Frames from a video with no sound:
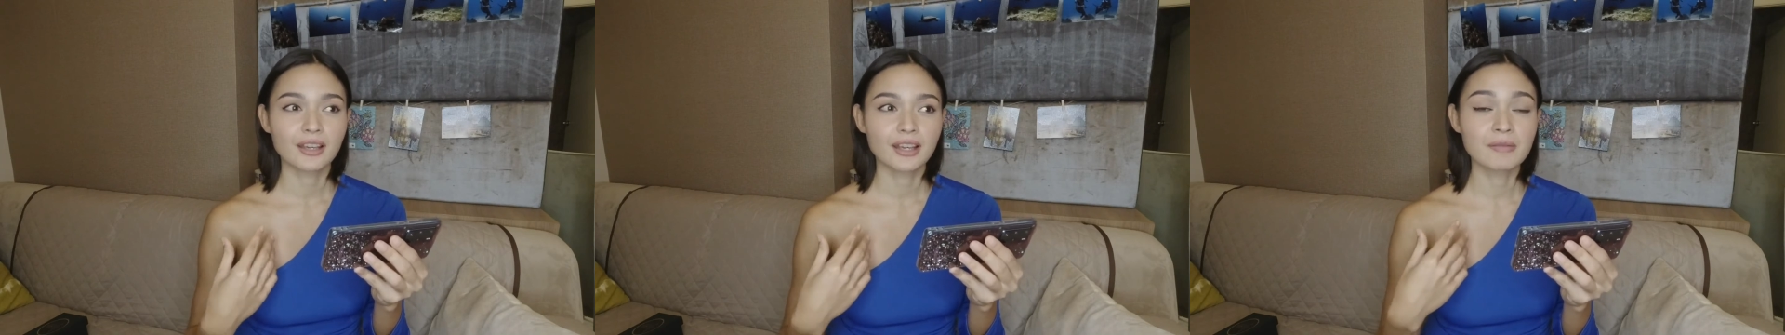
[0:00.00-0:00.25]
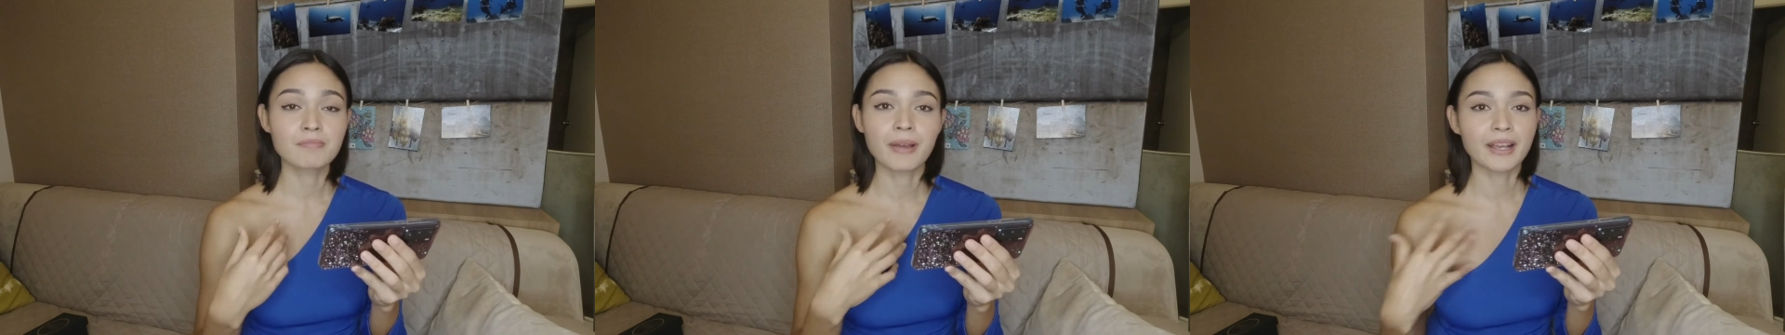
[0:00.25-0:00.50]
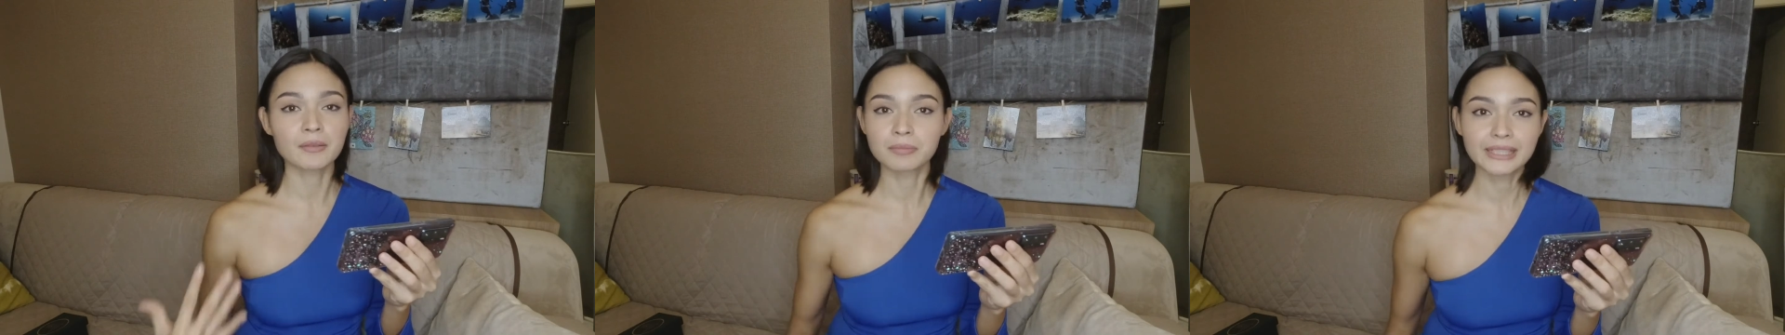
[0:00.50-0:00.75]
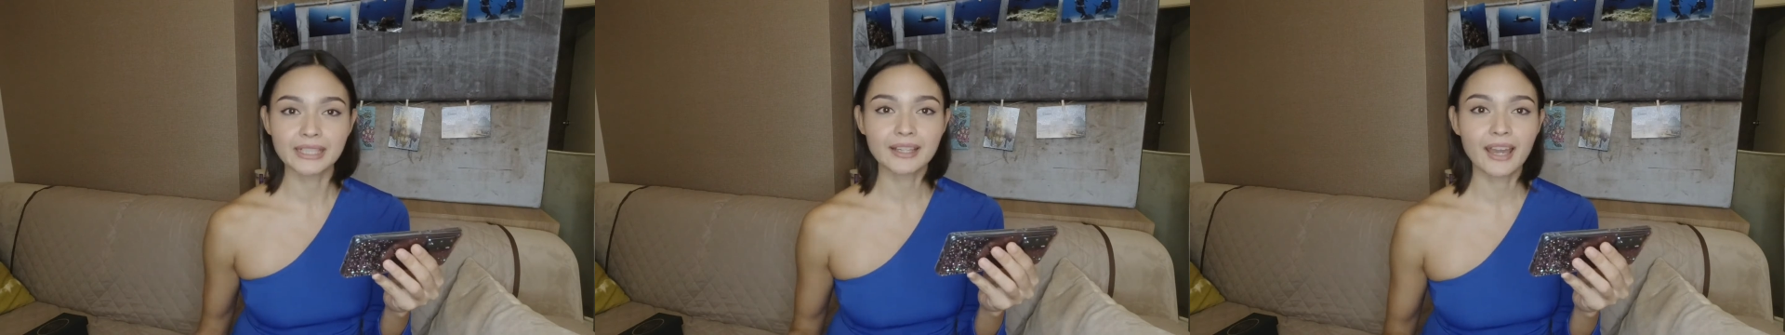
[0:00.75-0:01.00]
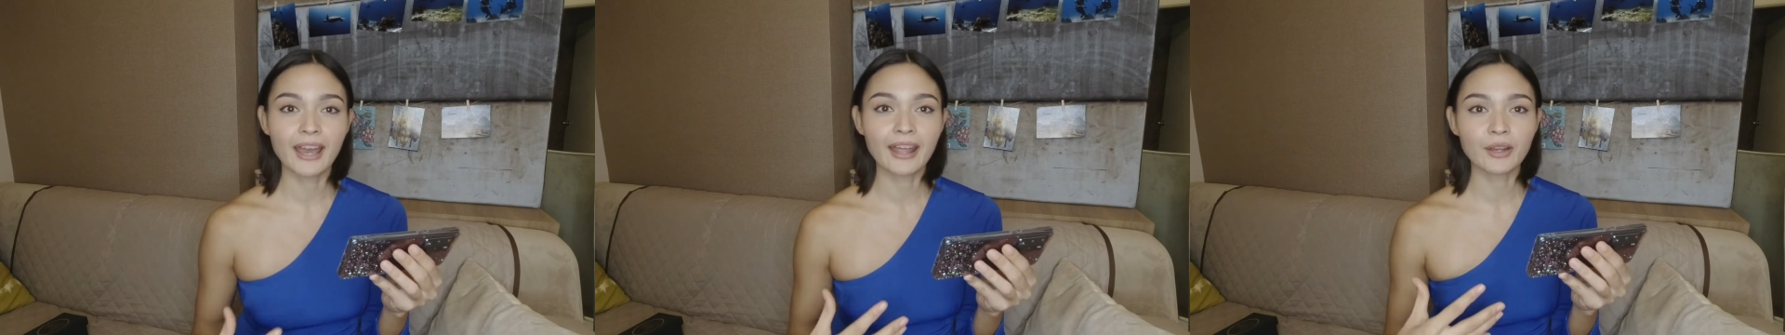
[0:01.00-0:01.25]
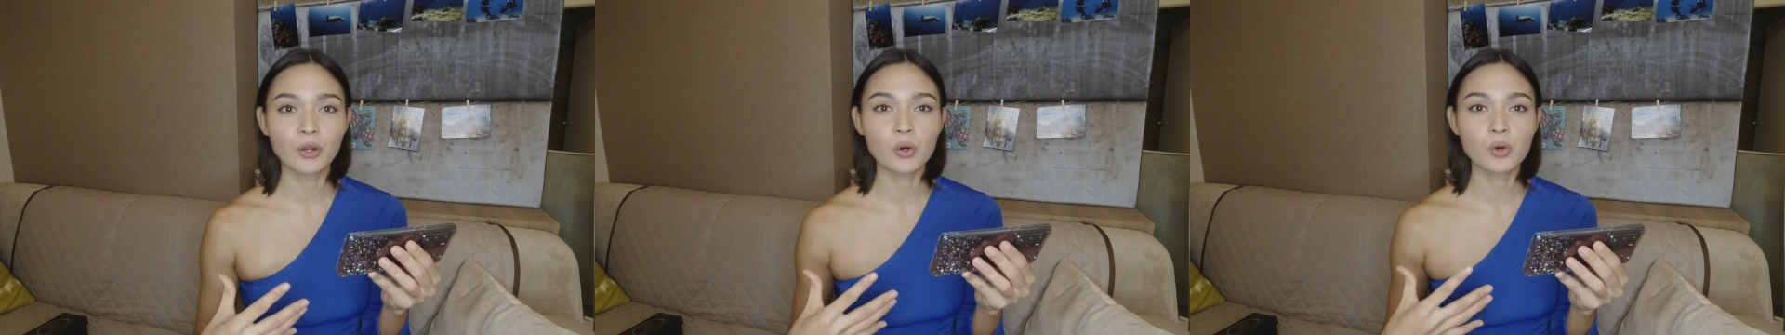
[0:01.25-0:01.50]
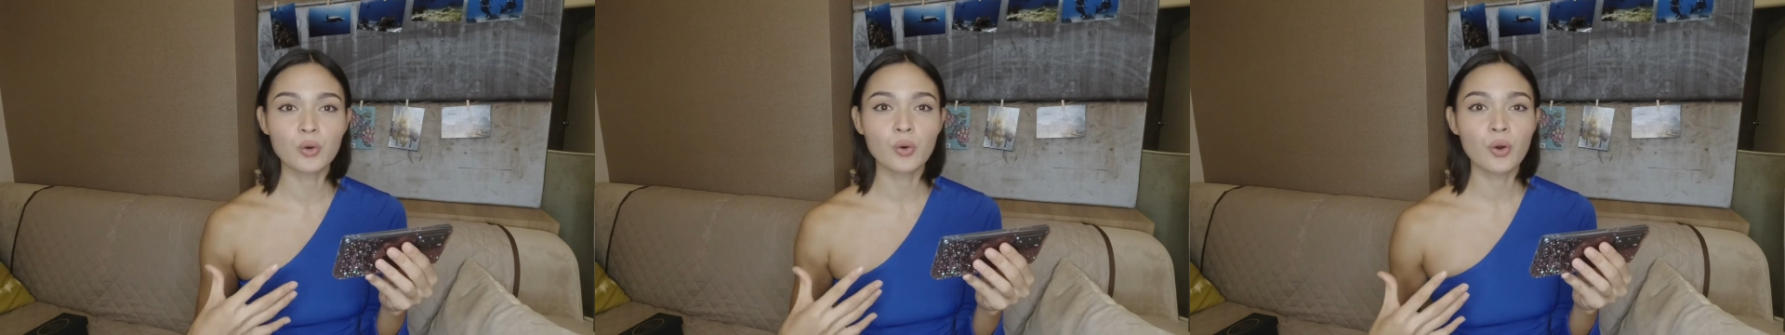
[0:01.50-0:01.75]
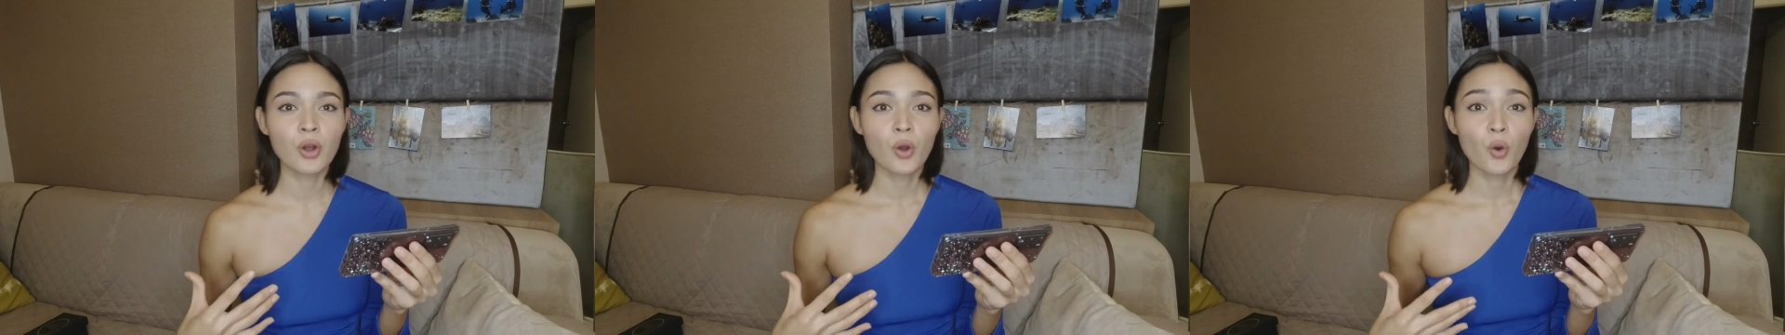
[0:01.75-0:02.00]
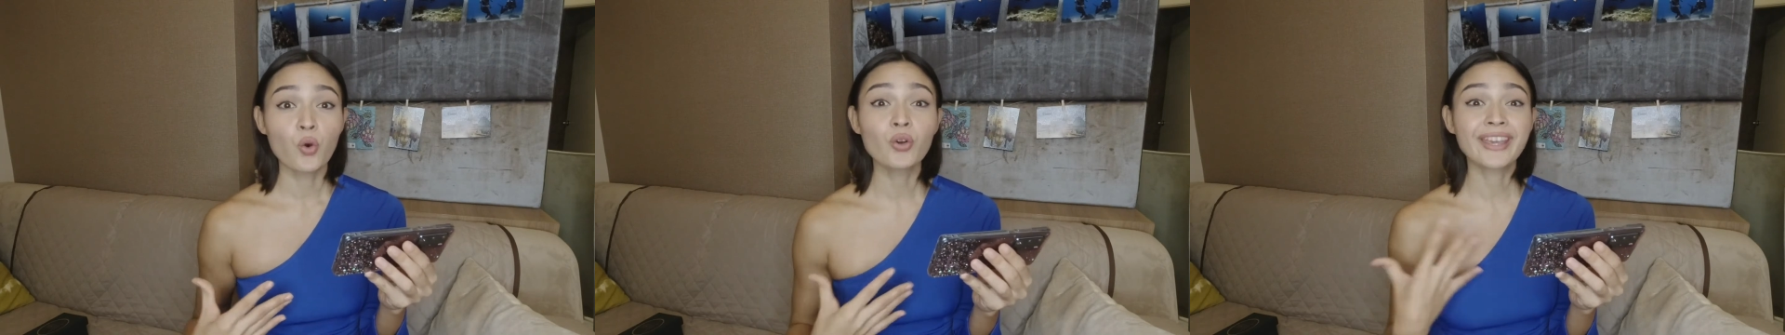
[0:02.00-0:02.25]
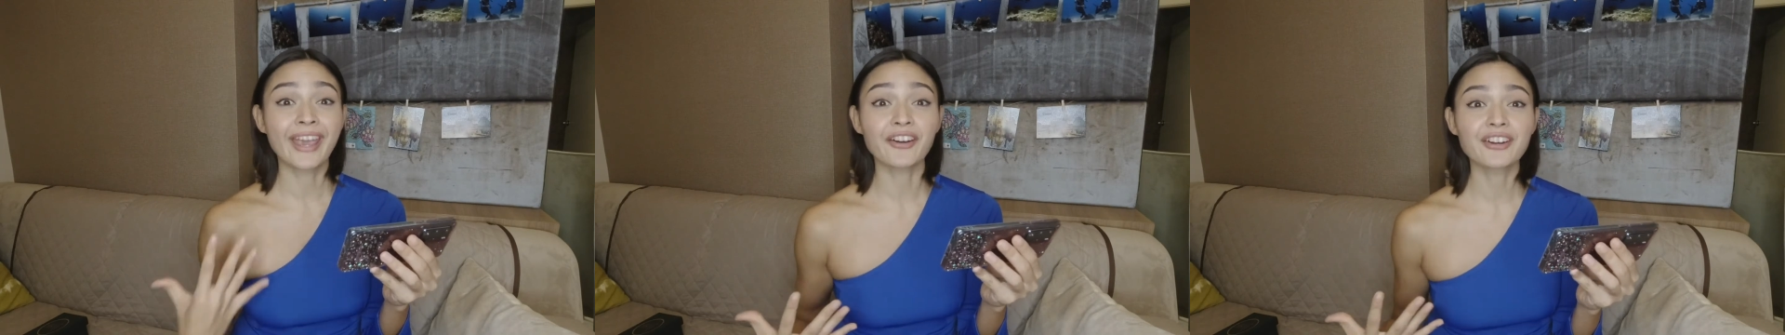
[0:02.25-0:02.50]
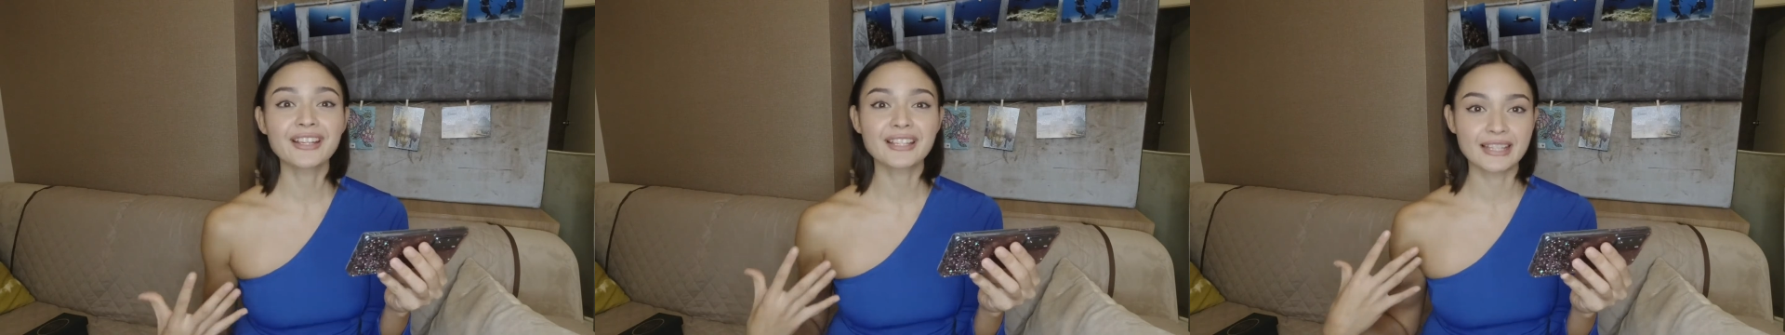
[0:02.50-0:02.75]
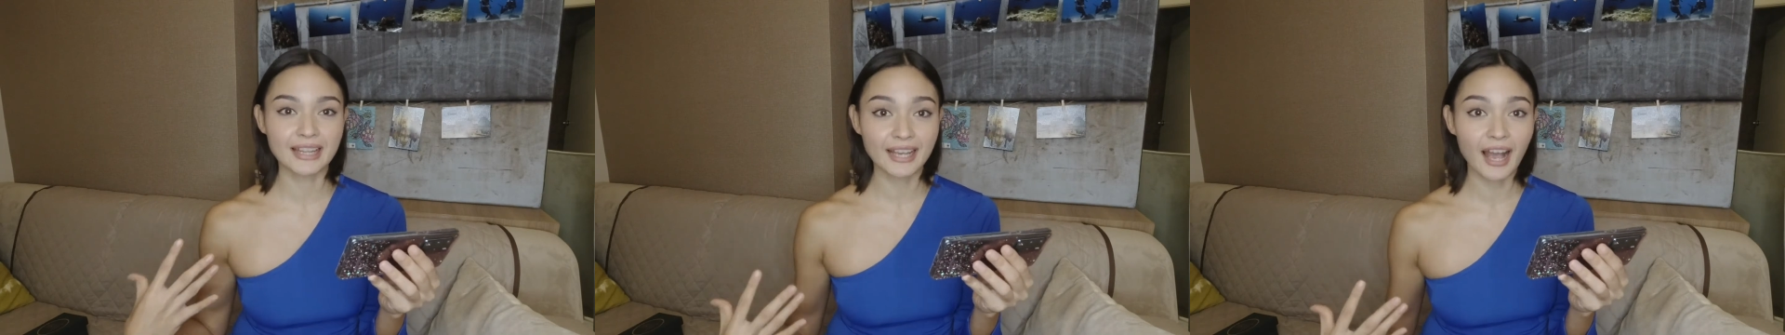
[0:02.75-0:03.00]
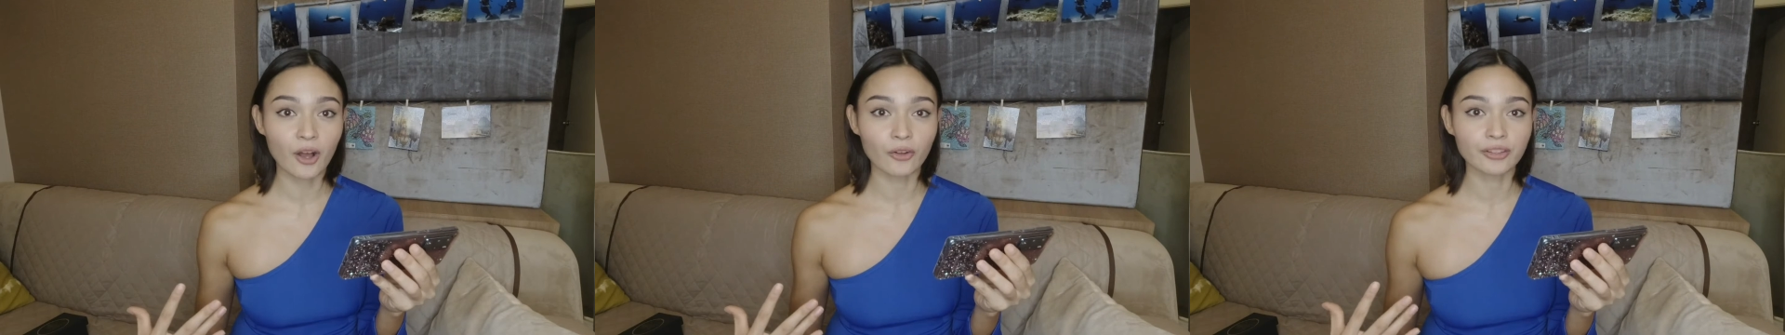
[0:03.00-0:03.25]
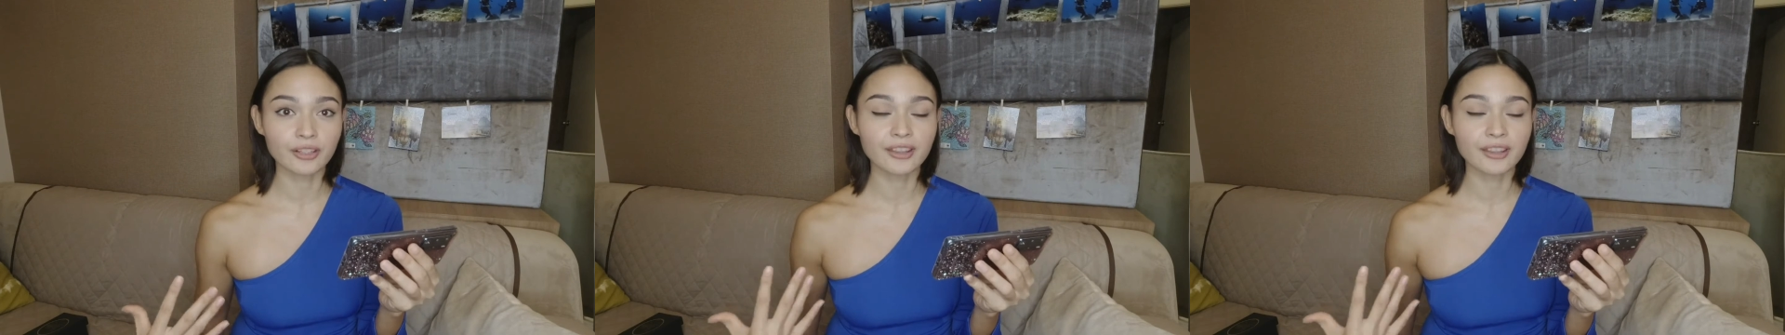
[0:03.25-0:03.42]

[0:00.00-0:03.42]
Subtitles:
impeccably and who carries the gown.